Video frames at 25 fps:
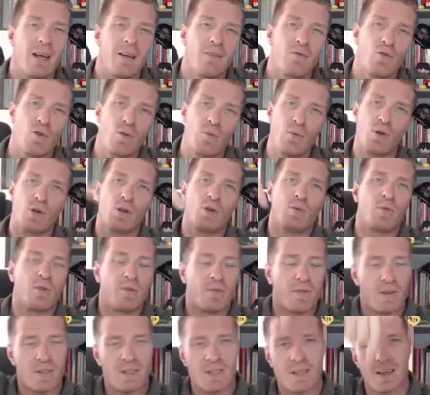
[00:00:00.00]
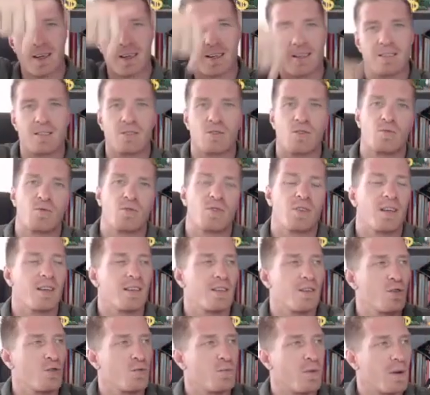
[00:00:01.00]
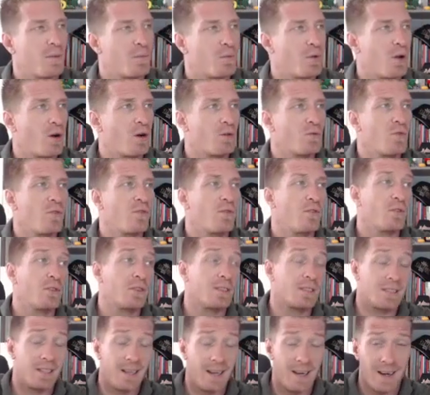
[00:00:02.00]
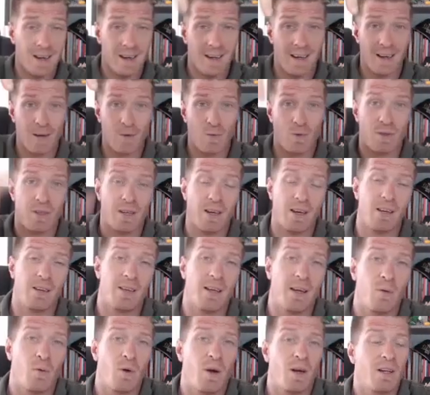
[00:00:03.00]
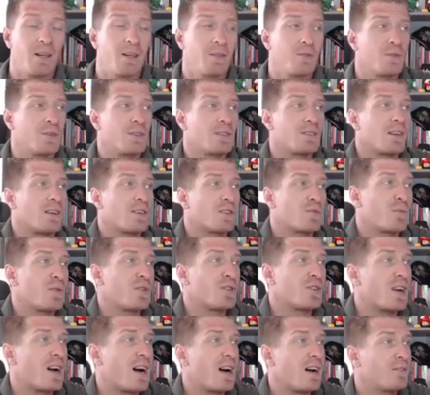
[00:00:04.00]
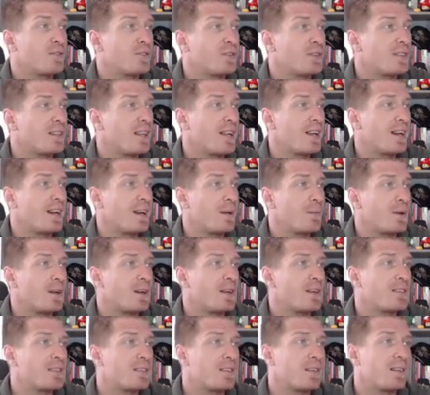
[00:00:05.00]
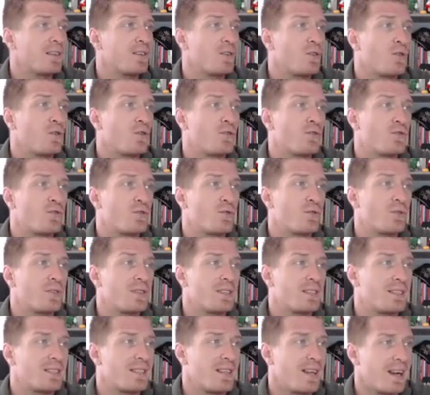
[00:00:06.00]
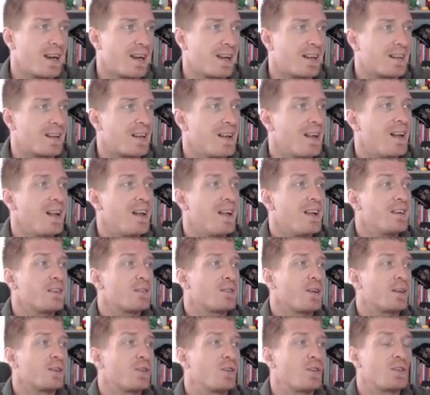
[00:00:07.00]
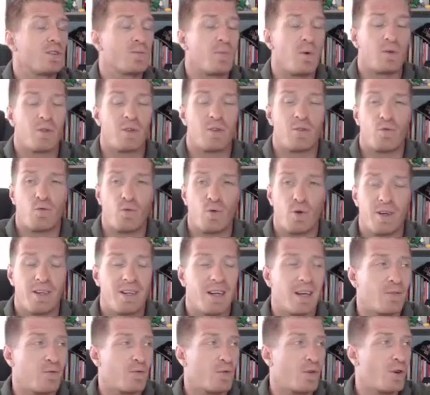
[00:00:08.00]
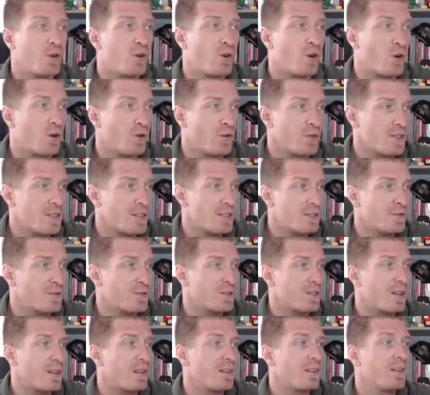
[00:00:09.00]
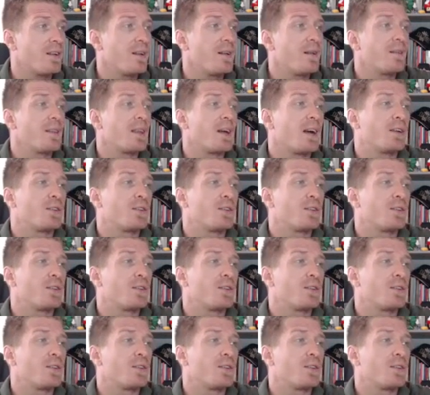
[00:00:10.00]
Again, from YouTube, the first link in the description takes you to my blog review. The second link will take you directly to the sales page after 10 a.m. Eastern on June the 2nd. So I told you about the free done for you courses to sell.